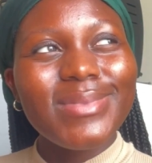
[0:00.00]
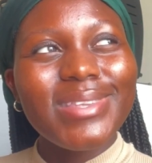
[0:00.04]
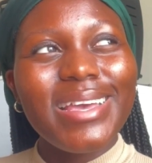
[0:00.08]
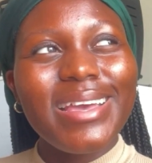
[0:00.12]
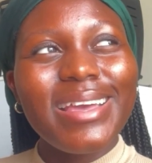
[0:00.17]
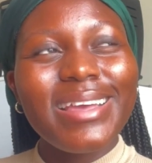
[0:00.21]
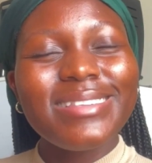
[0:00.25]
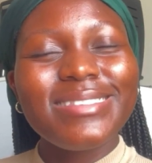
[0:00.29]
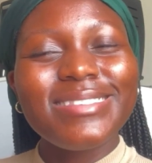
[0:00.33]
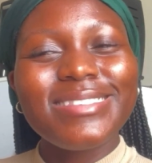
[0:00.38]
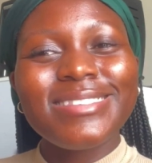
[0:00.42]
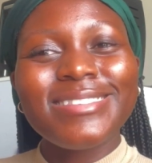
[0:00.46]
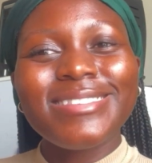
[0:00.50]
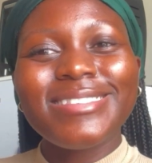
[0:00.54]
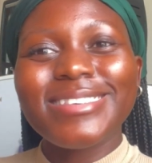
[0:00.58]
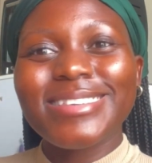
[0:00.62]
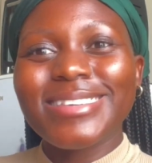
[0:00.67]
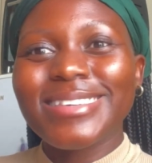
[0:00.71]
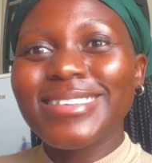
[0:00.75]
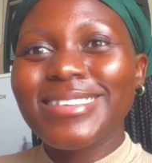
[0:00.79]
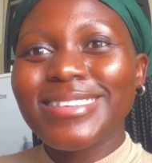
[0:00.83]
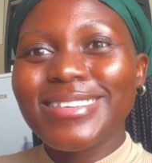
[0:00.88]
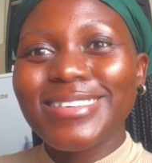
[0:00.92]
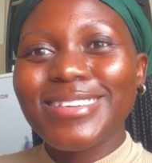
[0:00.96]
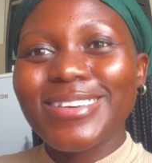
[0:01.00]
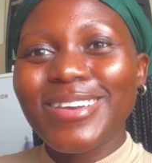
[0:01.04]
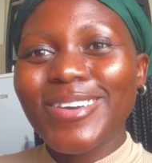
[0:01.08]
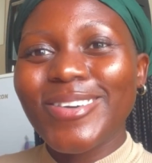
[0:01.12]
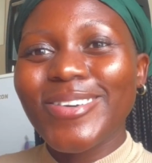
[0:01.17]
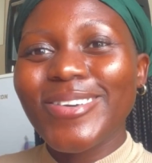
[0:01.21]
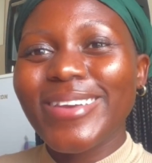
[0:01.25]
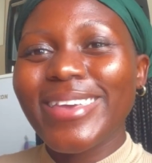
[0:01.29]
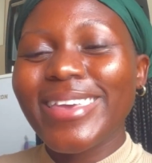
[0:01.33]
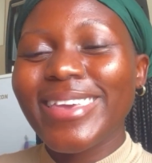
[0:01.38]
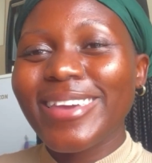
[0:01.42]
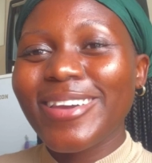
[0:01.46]
It's just
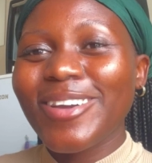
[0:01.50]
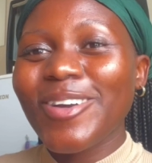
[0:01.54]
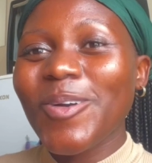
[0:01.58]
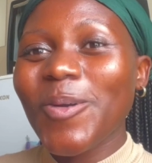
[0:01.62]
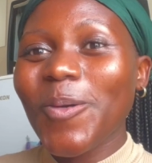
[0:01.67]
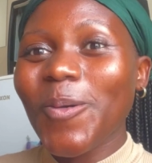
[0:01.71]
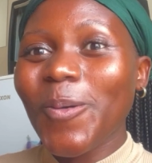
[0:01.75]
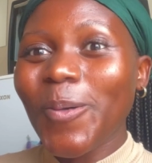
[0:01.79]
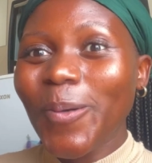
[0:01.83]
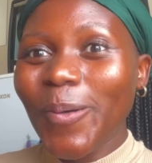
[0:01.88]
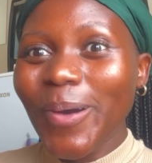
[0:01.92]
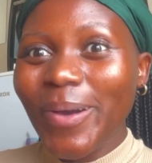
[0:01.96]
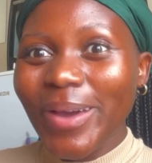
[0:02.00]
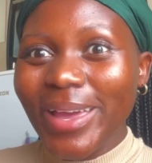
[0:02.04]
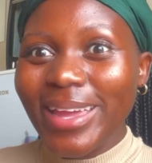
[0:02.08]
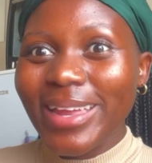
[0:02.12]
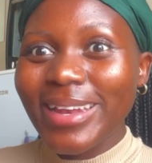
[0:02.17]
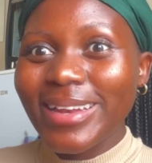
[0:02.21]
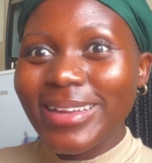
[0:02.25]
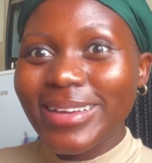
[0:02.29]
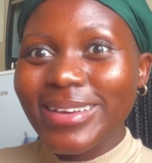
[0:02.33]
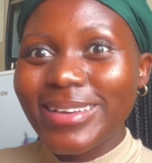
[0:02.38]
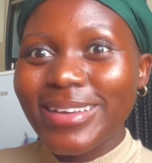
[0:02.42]
cooking oil.